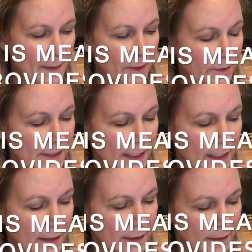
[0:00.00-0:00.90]

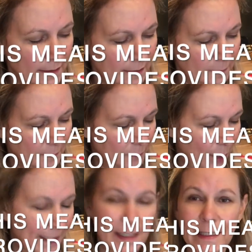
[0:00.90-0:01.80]
using the
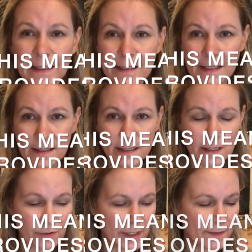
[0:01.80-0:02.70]
Brightening CC
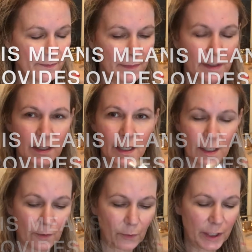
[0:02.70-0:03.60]
cream,
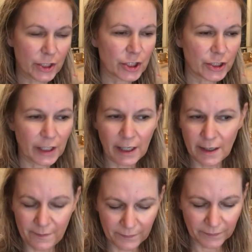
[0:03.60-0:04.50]
which
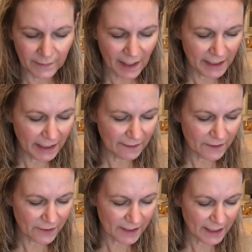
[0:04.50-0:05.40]
kind of gives
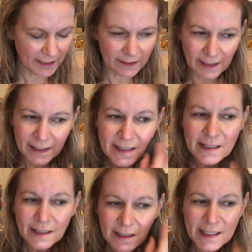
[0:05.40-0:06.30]
your skin a nice
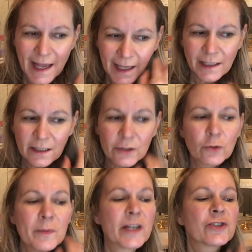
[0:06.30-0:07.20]
little tanned glow.
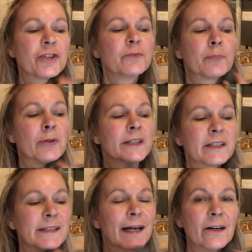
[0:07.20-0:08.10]
Make sure you pull
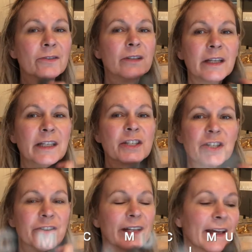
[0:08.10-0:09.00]
it down into
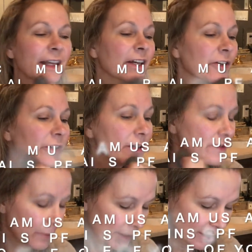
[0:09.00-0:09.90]
your neck area as
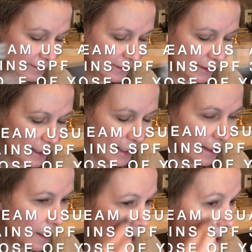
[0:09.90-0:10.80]
well.
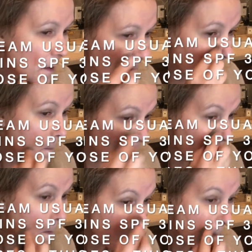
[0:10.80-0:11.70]
I'm
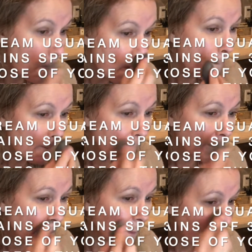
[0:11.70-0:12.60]

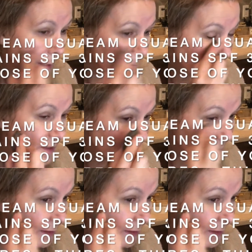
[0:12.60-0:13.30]
using a